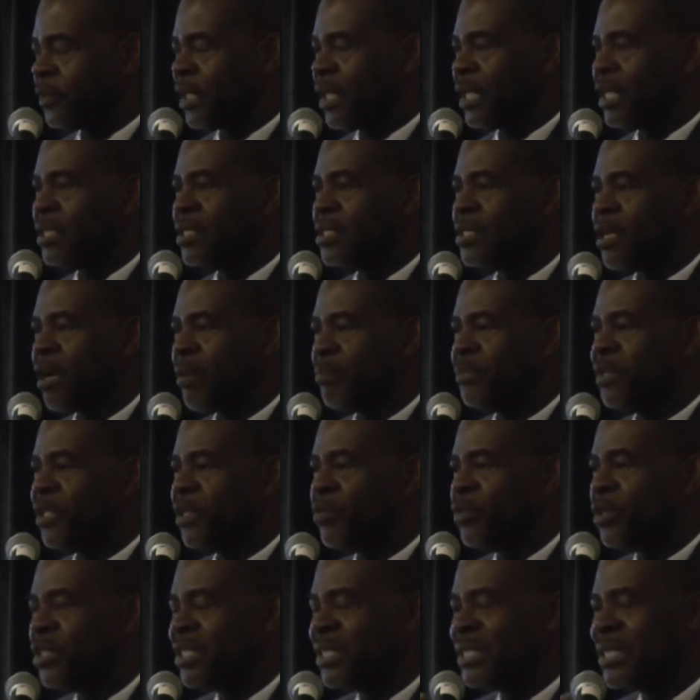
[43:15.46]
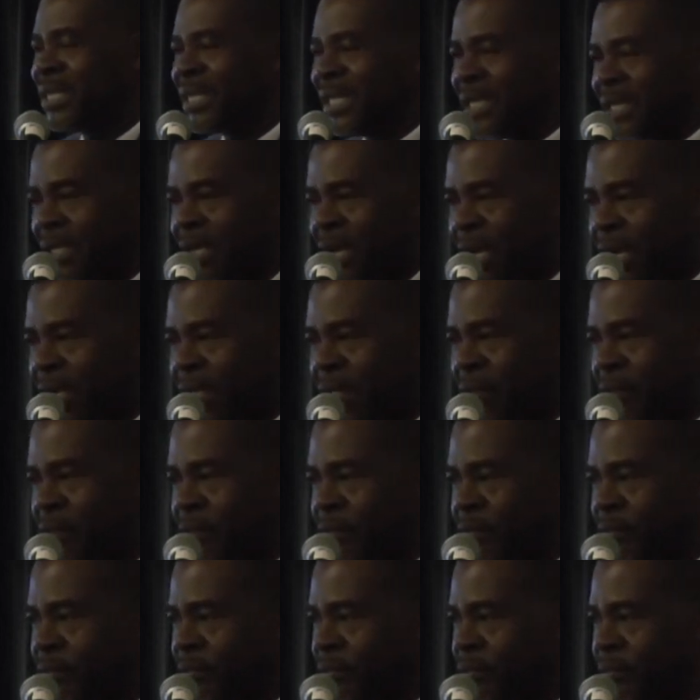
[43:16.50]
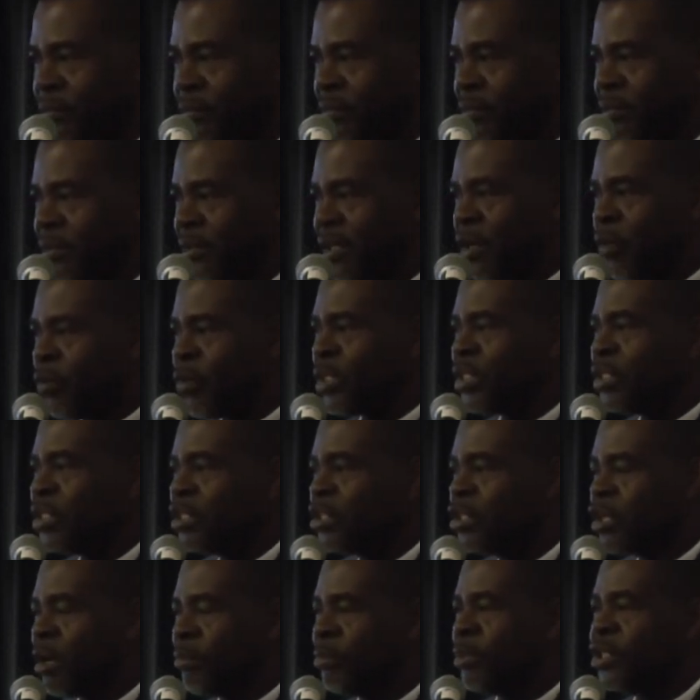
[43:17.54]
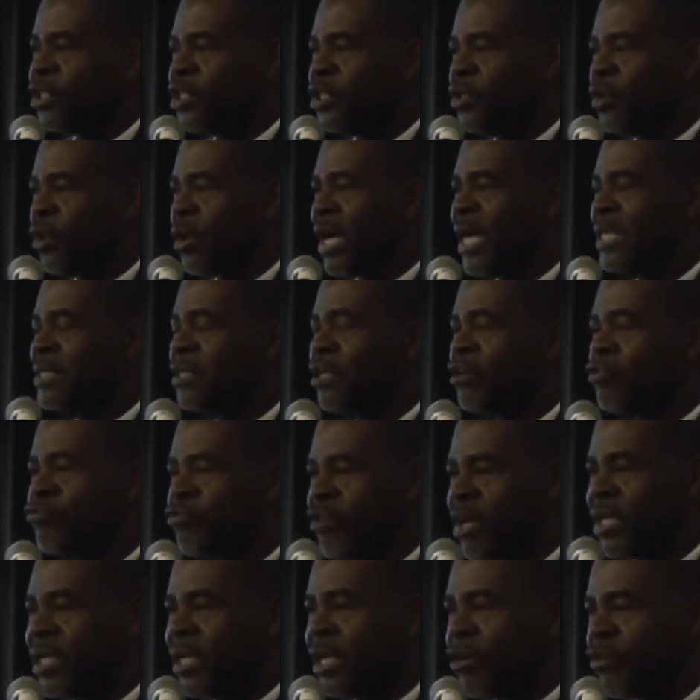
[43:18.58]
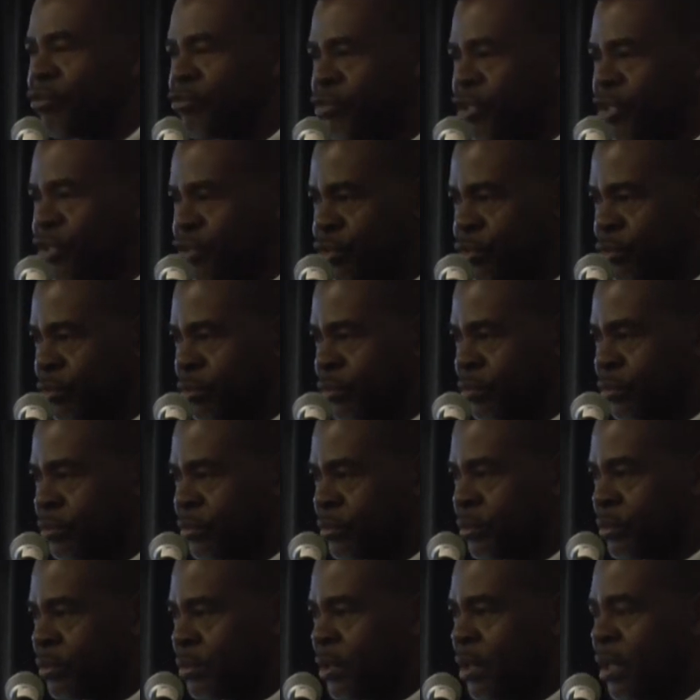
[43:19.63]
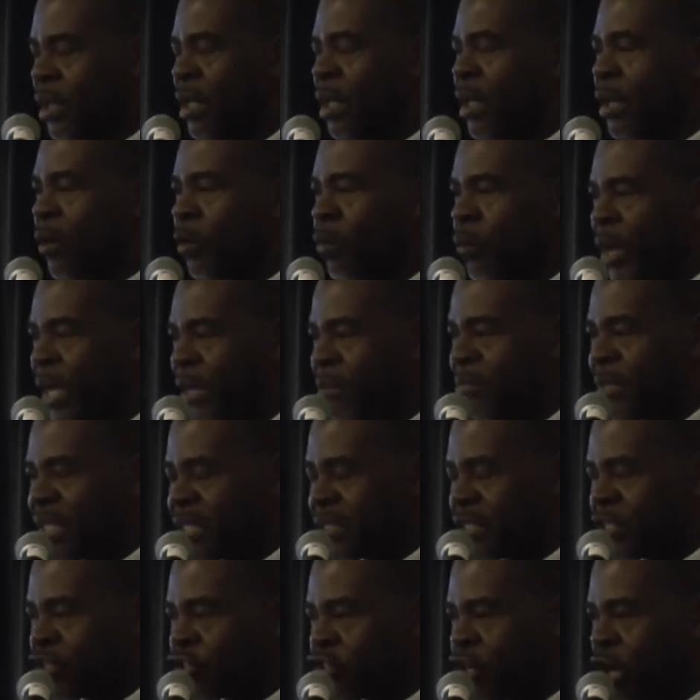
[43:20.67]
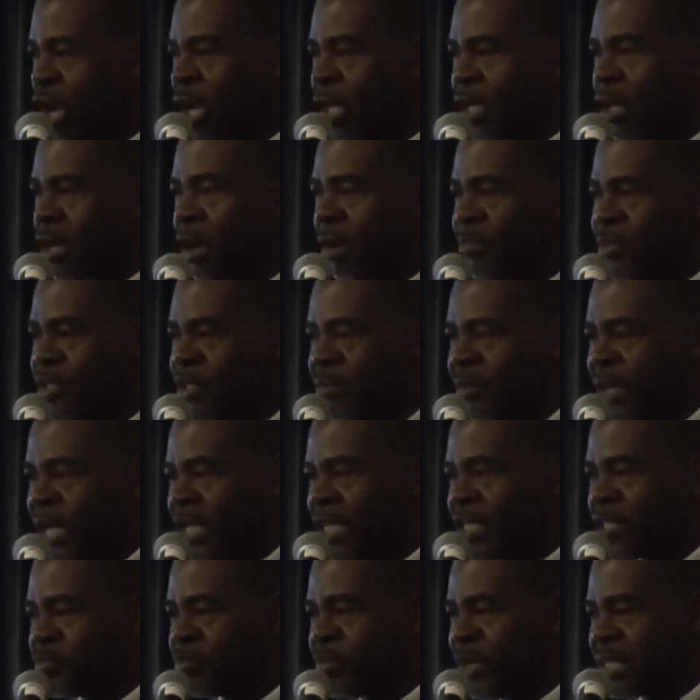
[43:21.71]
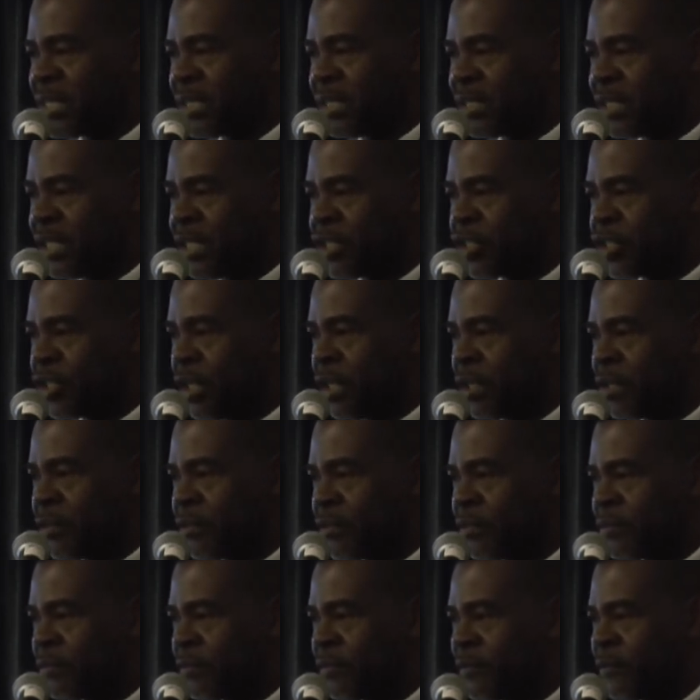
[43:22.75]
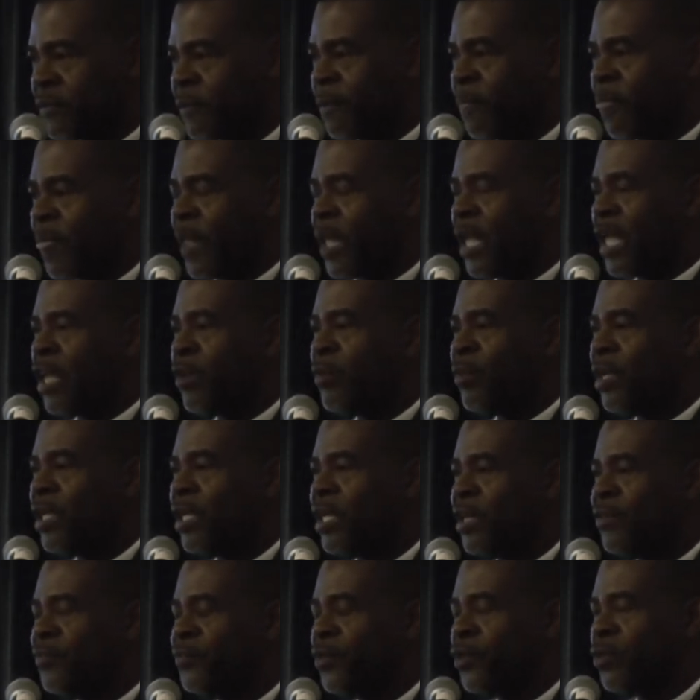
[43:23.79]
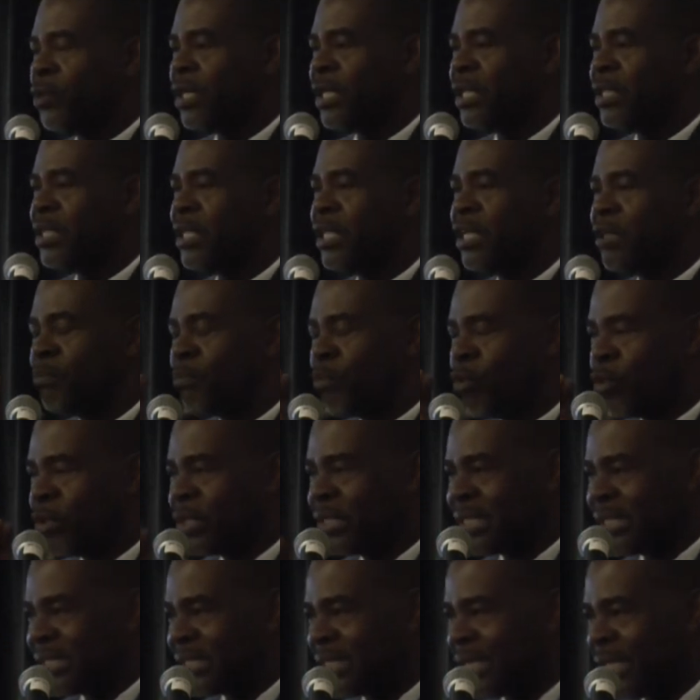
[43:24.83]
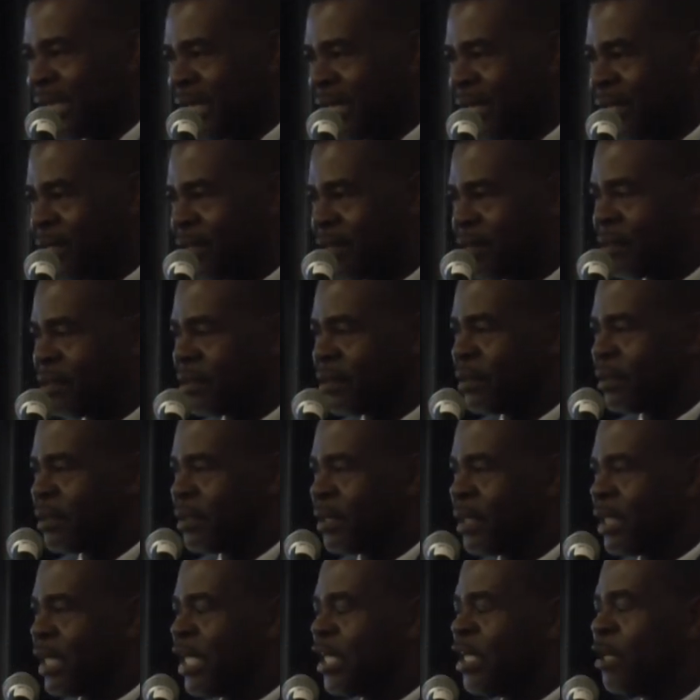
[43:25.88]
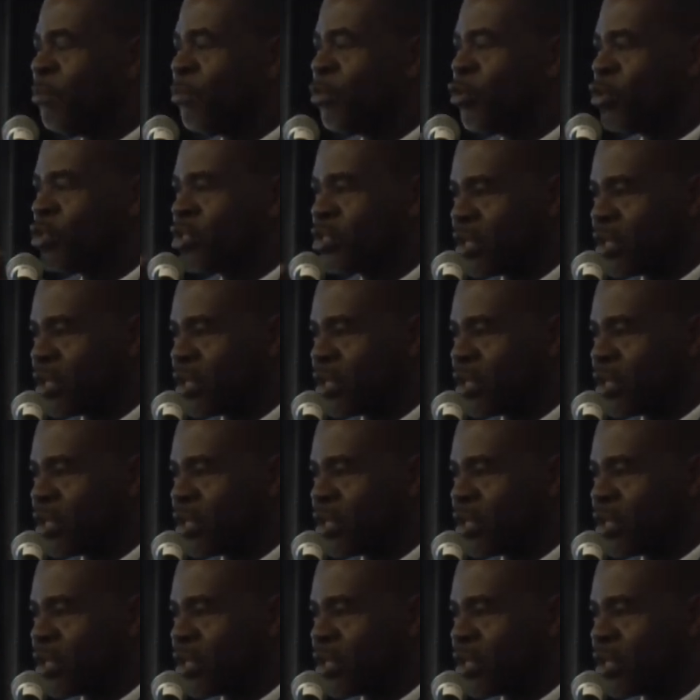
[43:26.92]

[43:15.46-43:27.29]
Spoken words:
is something which is legal, which the WTO has already agreed to. When Mr. Sean comes to make his presentation, he will give you it in more detail, in a more